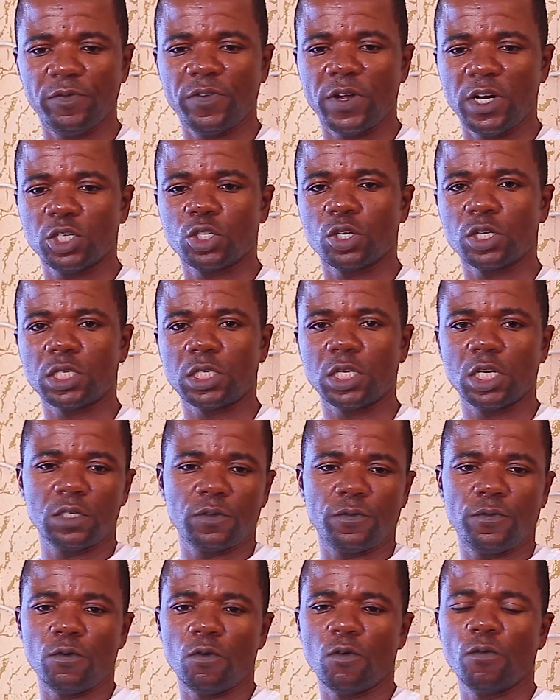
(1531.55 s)
very
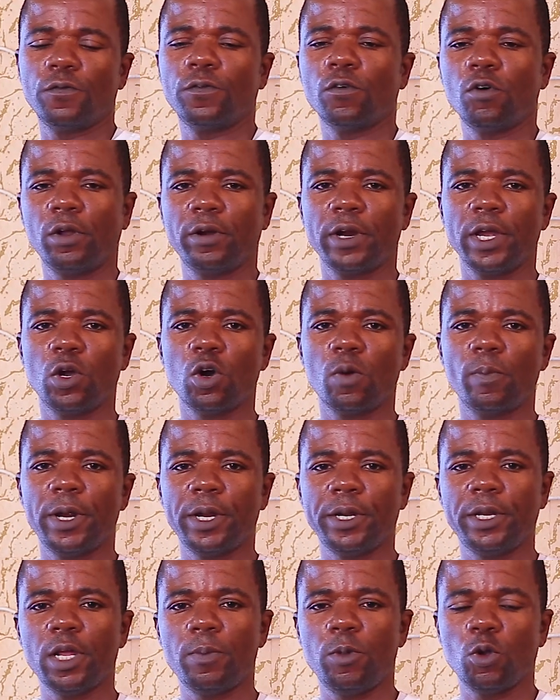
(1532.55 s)
successful for Gregor
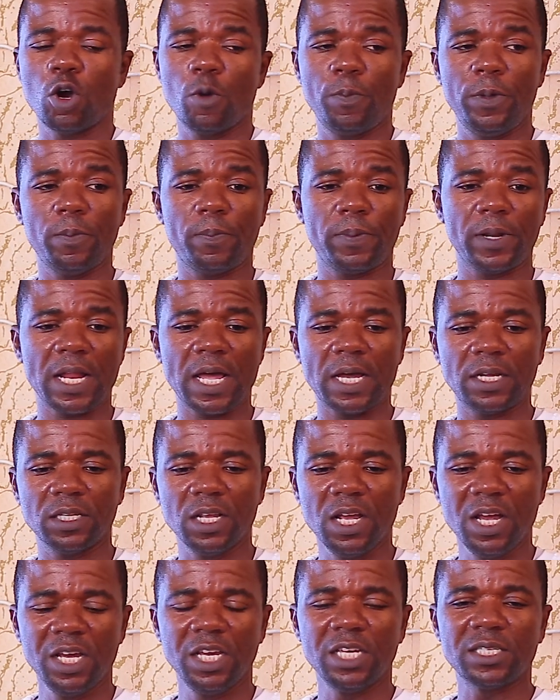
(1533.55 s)
Mendel, because pea
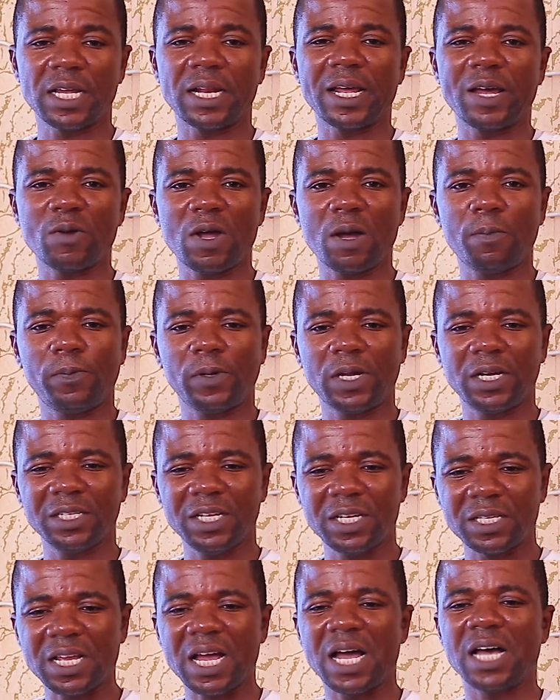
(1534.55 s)
plant is an annual plant.
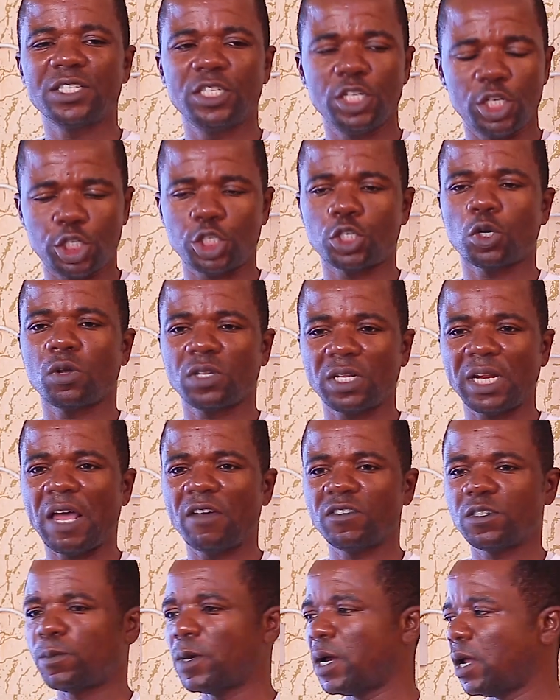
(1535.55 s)
It has a short
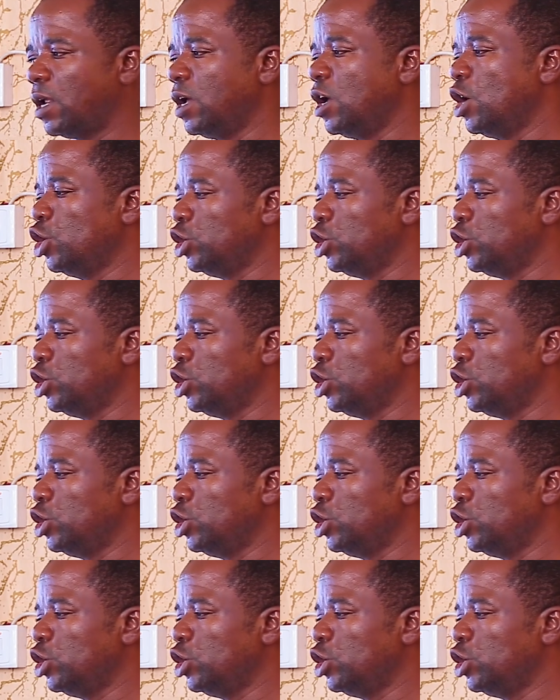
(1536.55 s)
lifespan.